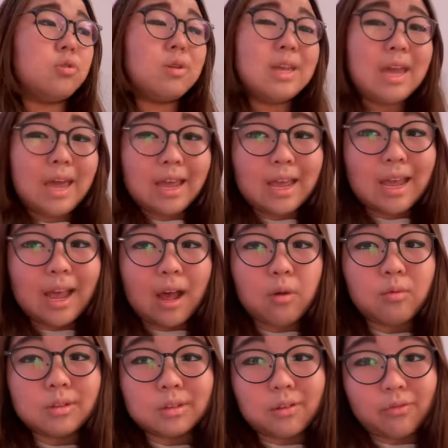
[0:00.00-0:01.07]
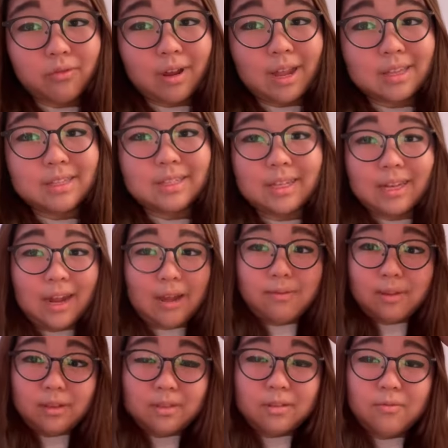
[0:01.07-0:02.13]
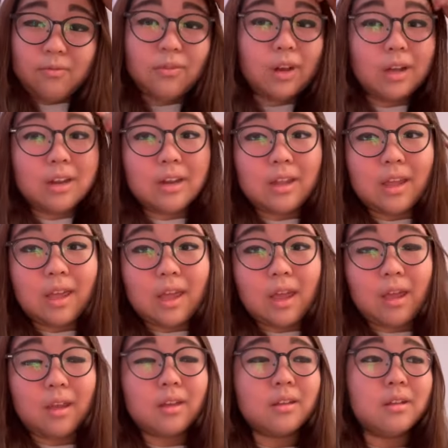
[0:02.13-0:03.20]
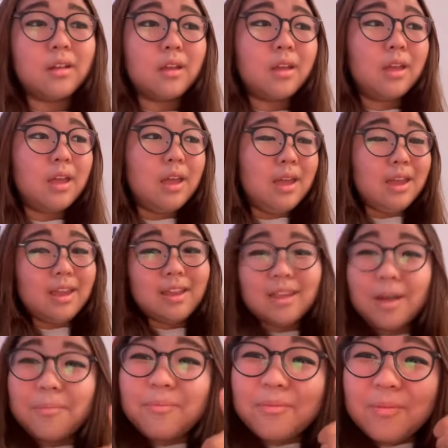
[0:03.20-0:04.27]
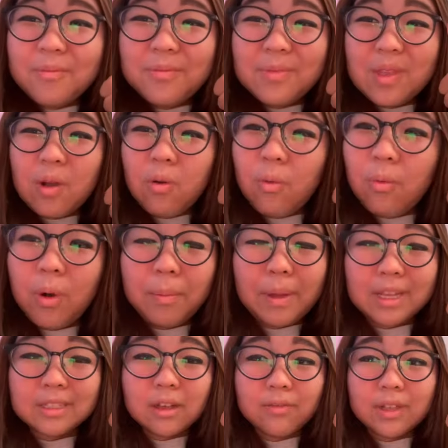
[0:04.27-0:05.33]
going hanging out with the friends and having some fun. And yep, well, best of